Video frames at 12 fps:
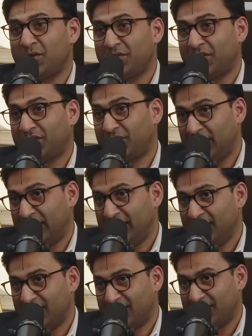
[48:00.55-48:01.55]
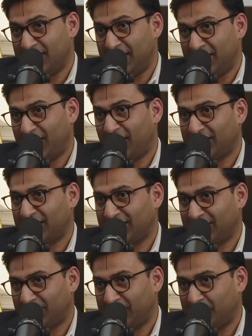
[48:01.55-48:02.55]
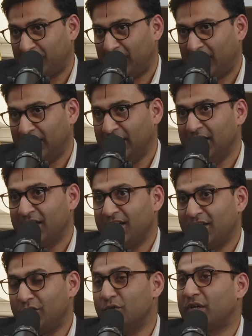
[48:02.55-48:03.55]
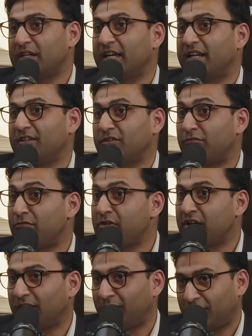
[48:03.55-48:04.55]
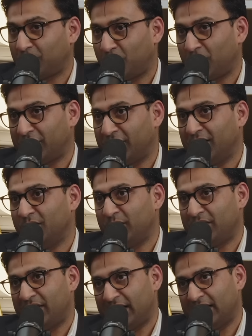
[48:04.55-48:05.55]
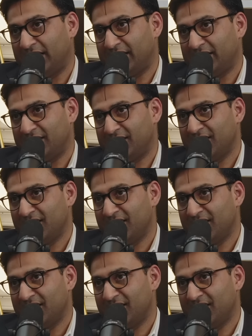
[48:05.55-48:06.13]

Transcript: know the three, you can't tell the three apart, you can get into real hot water with regulators